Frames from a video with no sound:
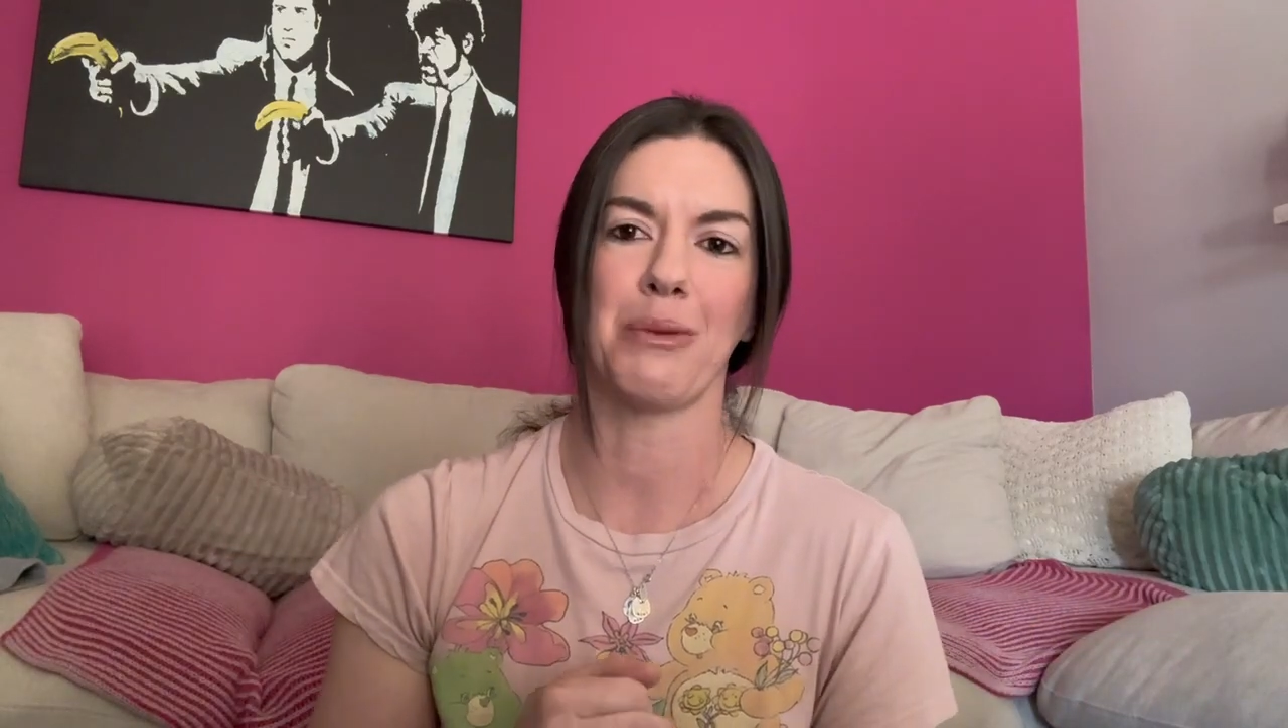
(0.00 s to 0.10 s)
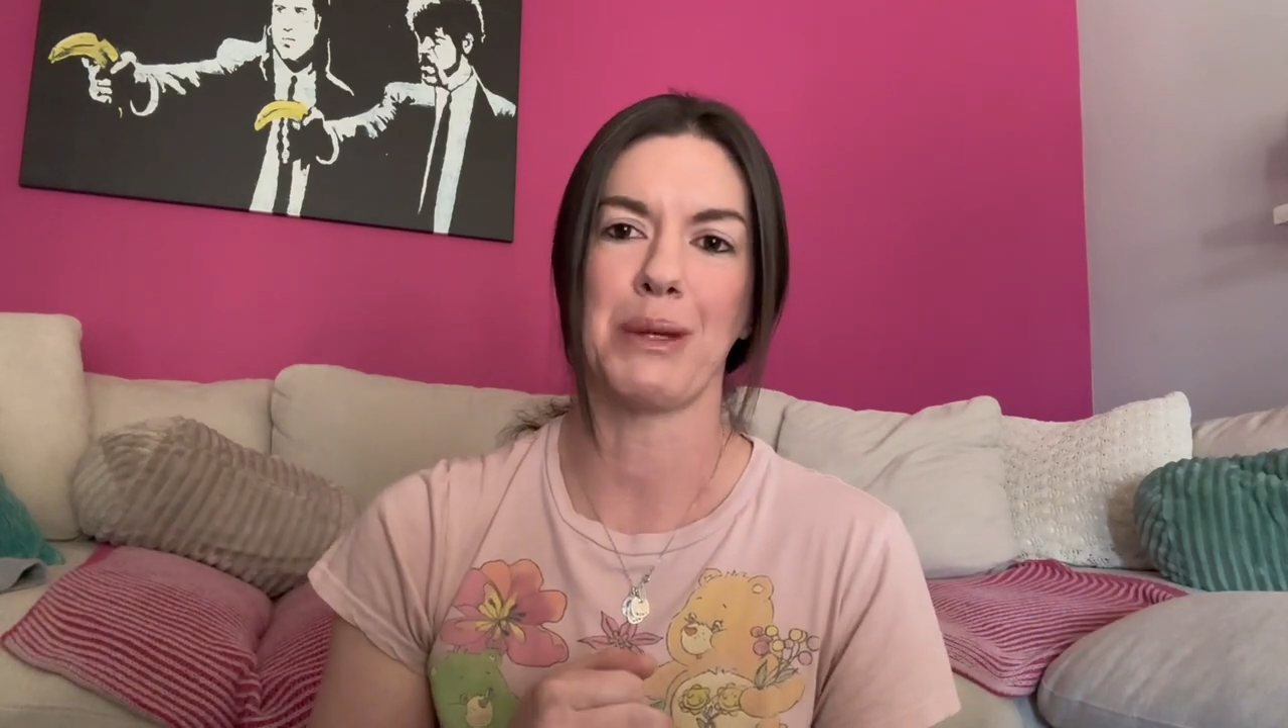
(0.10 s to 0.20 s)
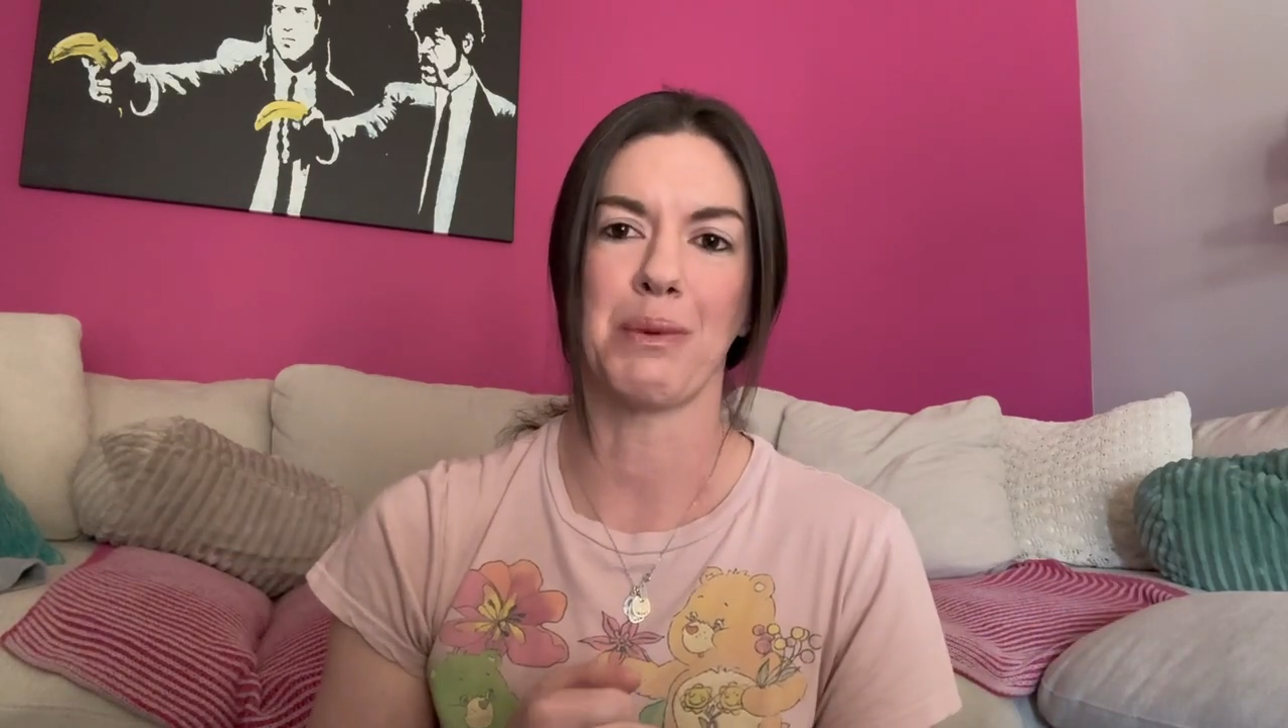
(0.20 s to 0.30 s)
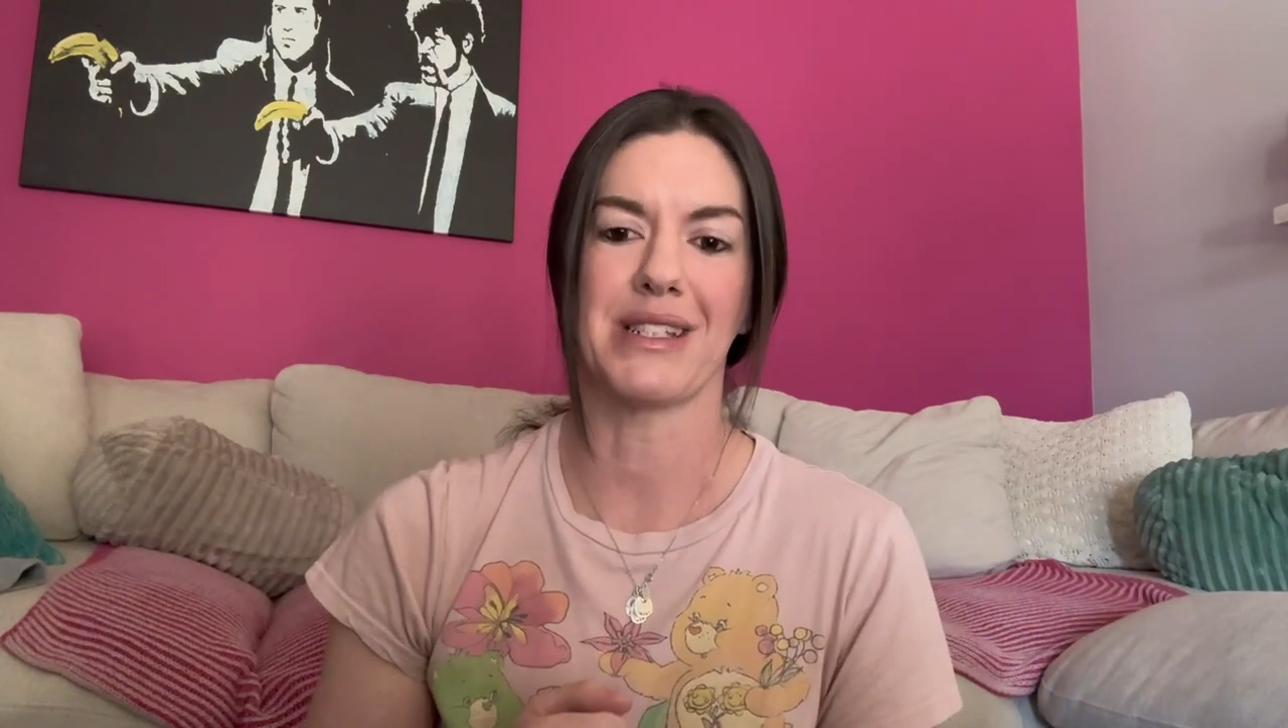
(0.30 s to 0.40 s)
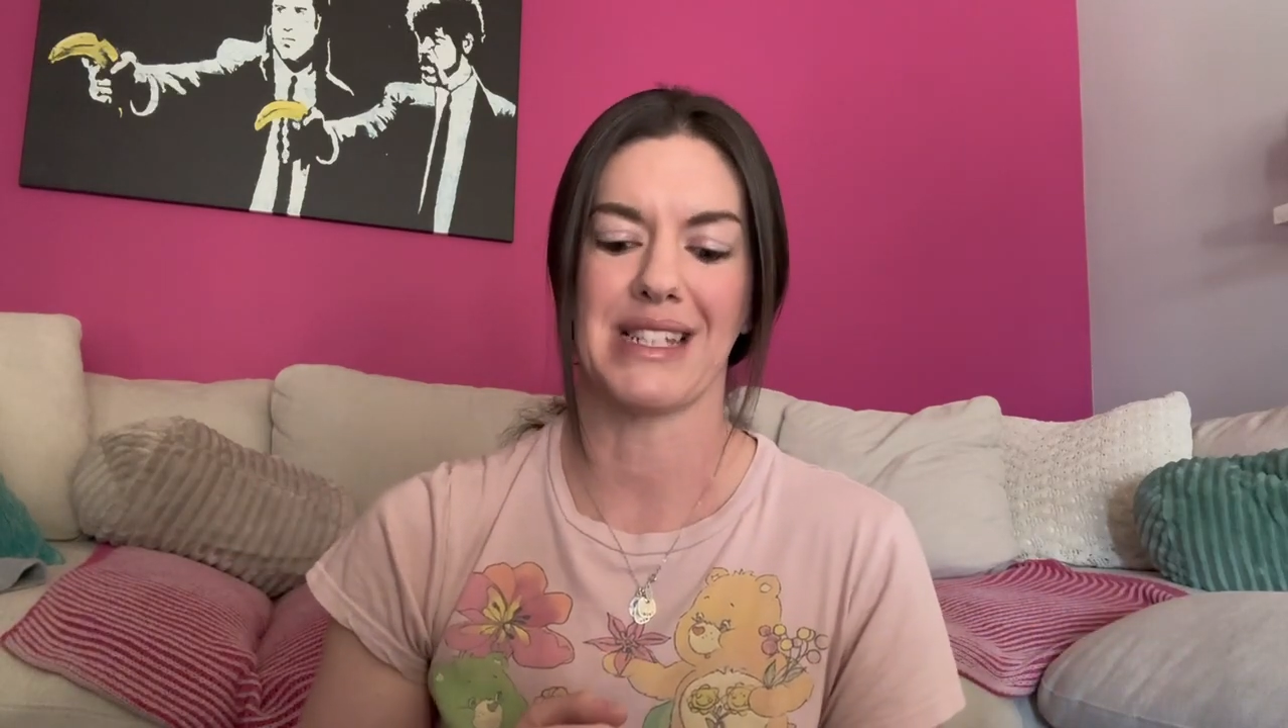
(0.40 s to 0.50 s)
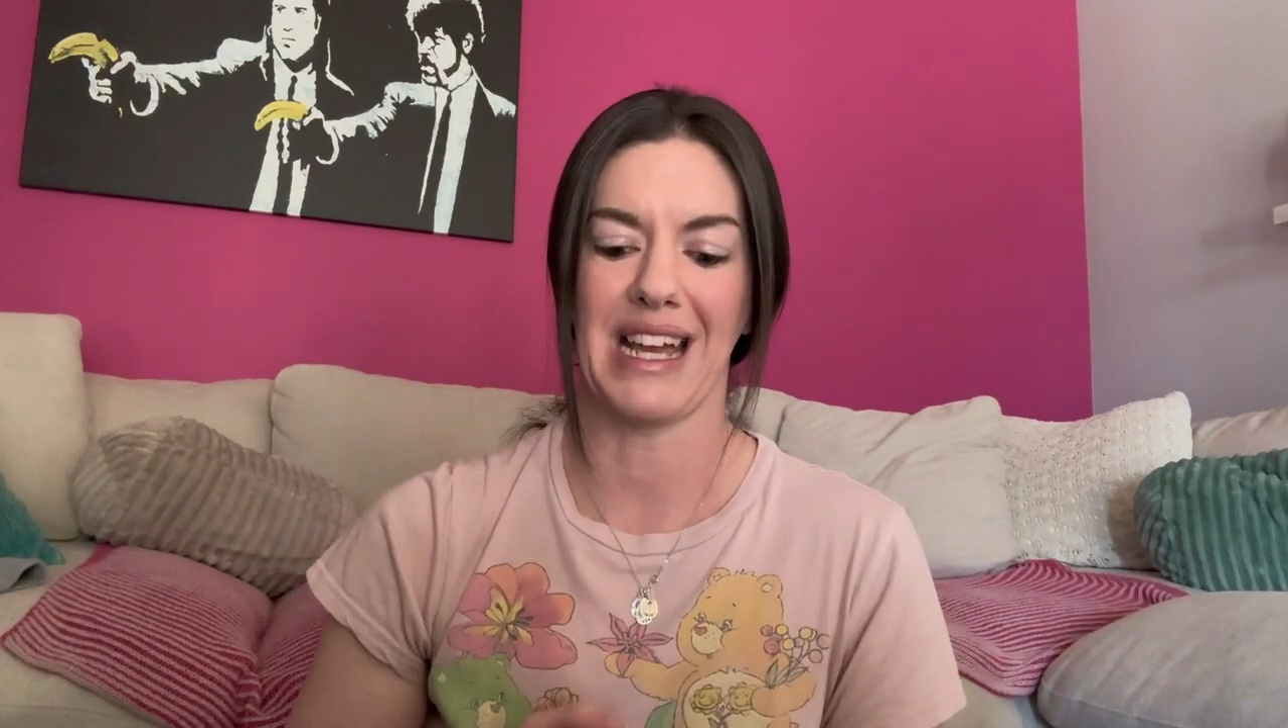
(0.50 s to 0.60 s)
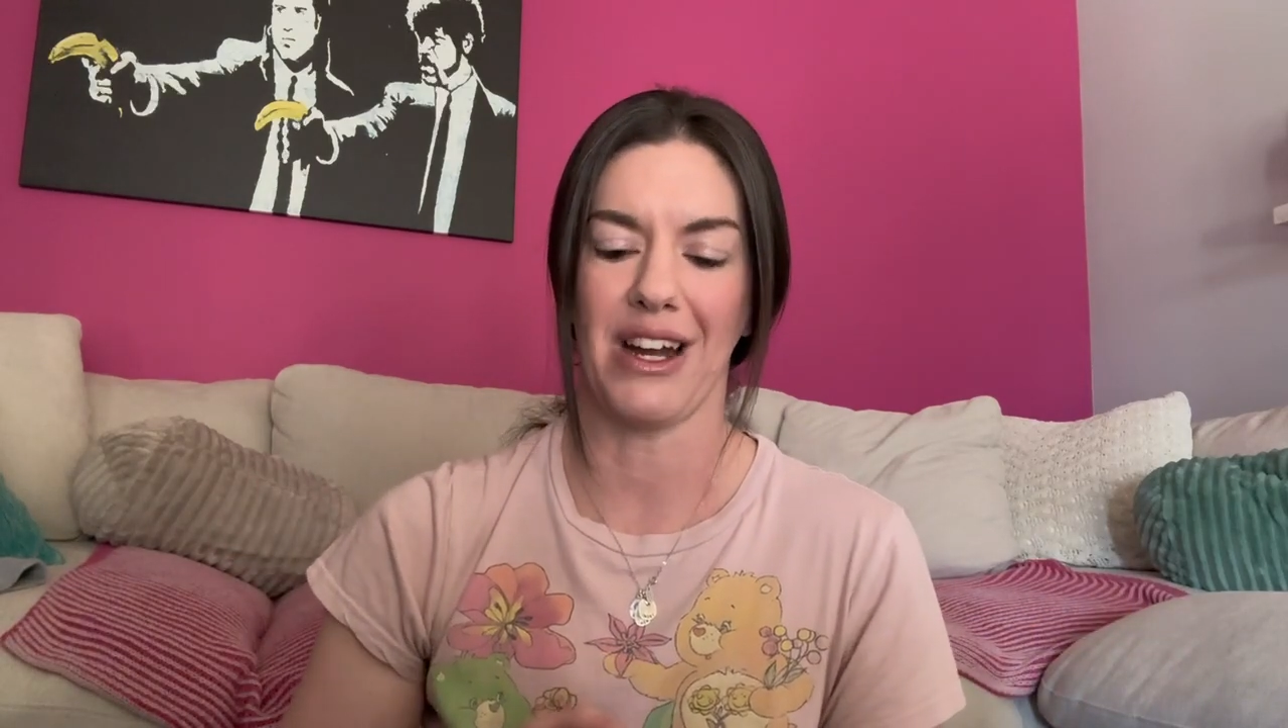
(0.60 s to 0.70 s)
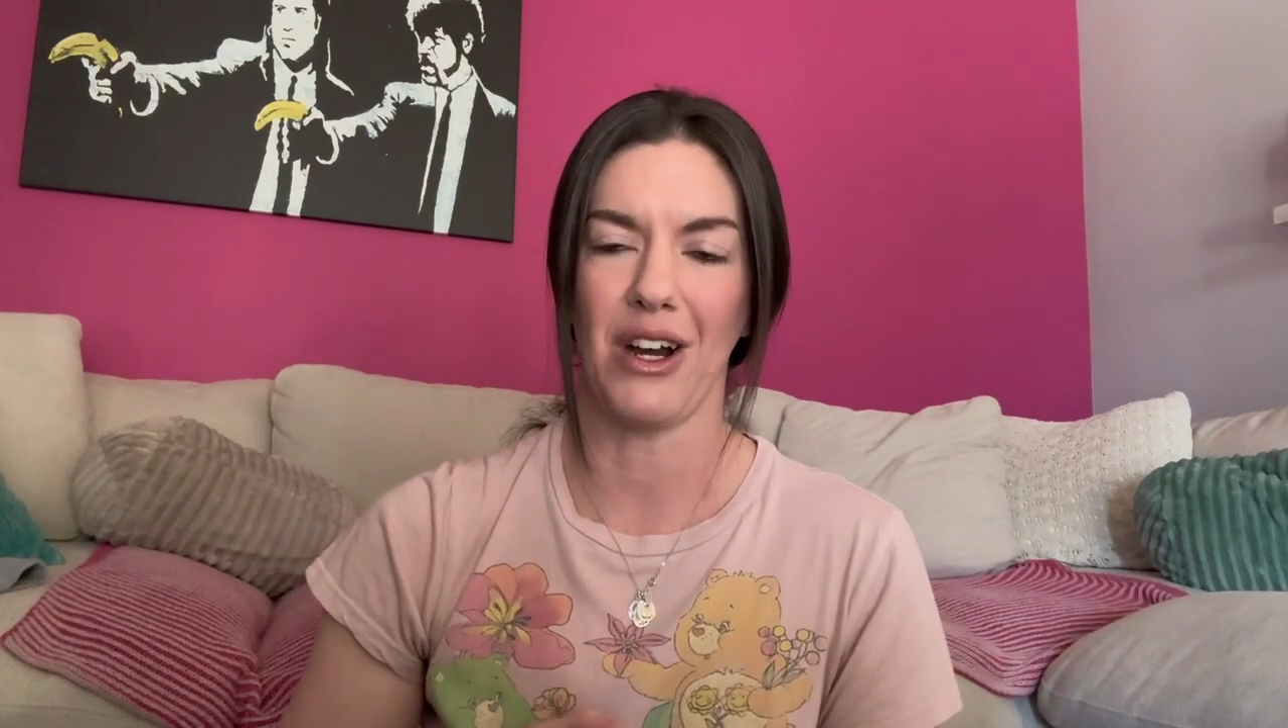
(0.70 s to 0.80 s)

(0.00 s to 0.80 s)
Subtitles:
people say,